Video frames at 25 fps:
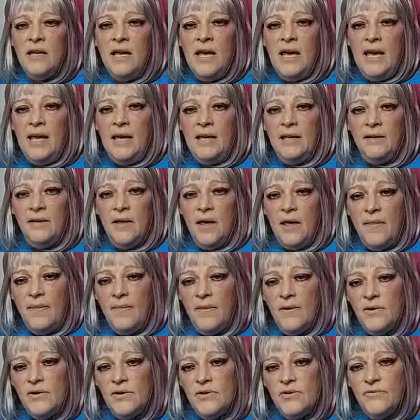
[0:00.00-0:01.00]
and
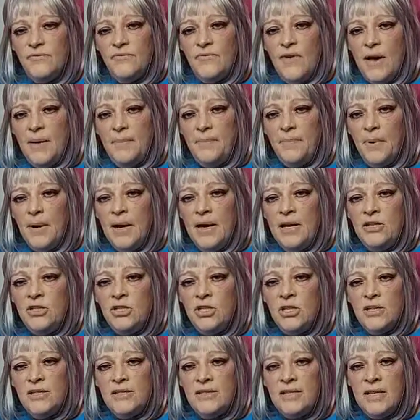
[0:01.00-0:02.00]
those
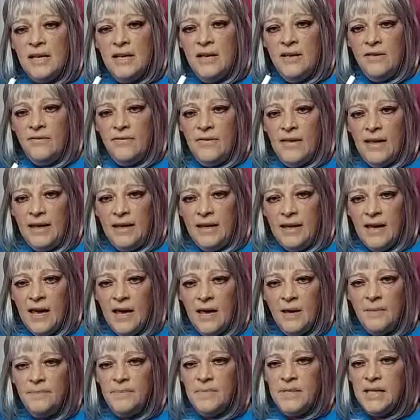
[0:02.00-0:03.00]
vibrations, they
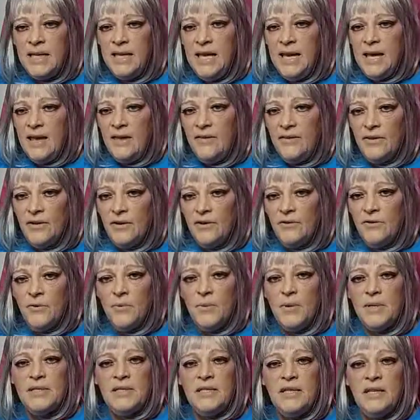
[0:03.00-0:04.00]
come together, the
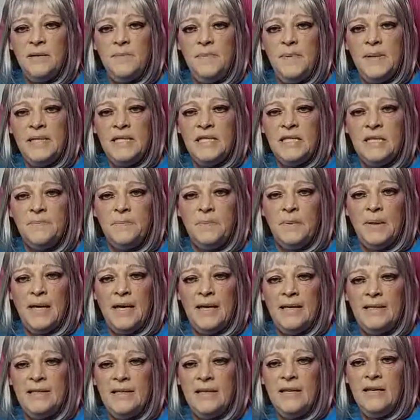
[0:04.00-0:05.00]
ones that have been
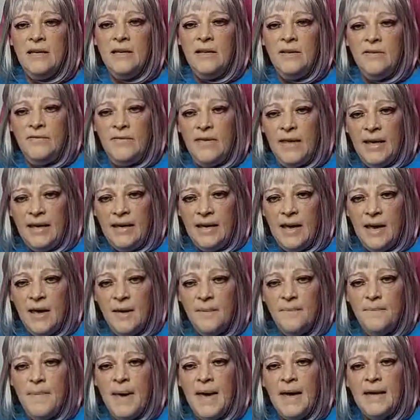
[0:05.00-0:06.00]
split, they
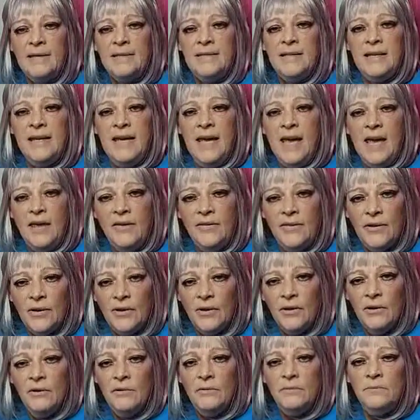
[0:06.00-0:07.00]
come back
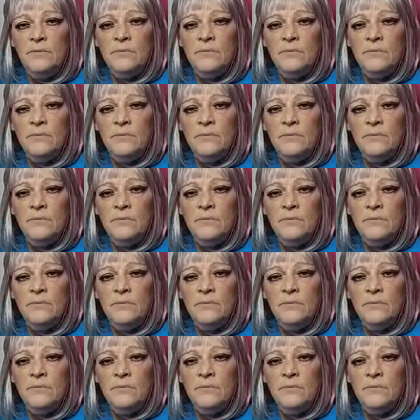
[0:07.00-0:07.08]
together,